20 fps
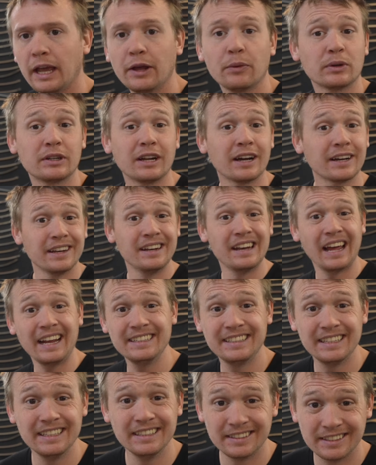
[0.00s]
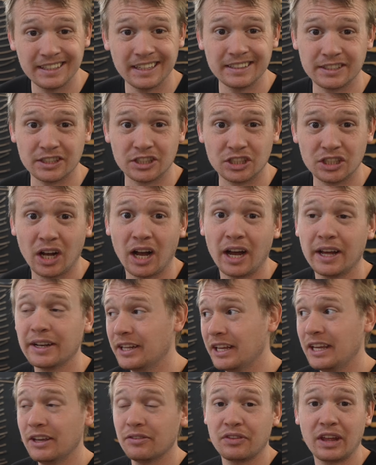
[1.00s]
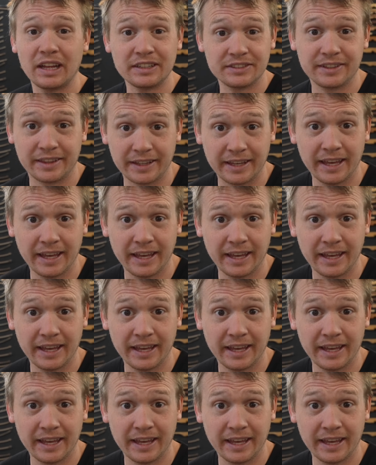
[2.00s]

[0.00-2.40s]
and we're talking 19 cents a shot if that's the